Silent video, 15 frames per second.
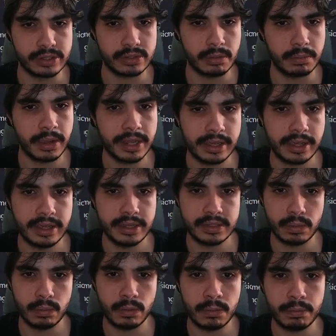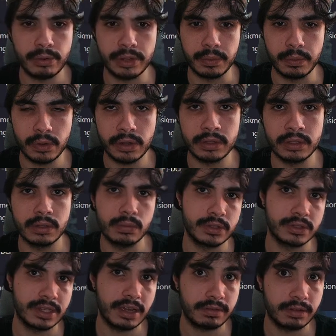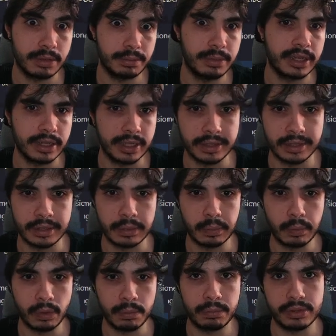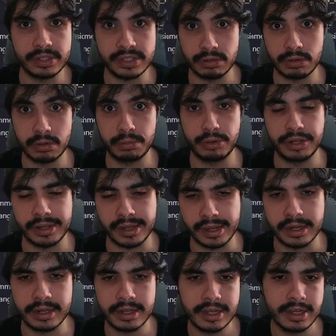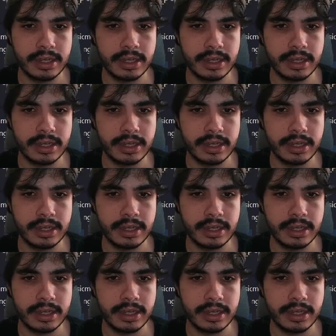So in my case, 1.1 was definitely bigger than 1.0.9.